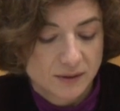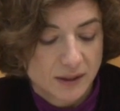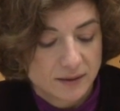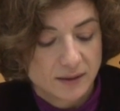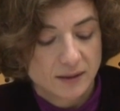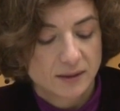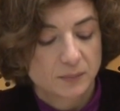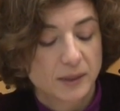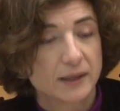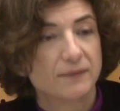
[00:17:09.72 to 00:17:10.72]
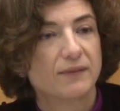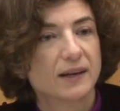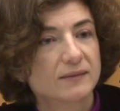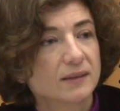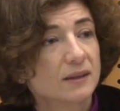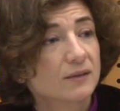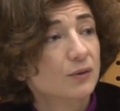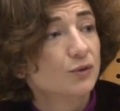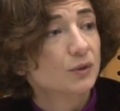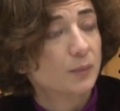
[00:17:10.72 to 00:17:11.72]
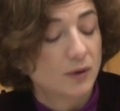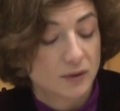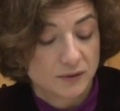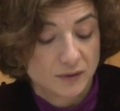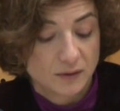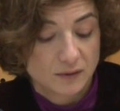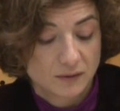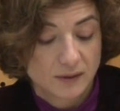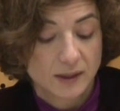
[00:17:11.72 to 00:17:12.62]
on the idea that by investing in social policies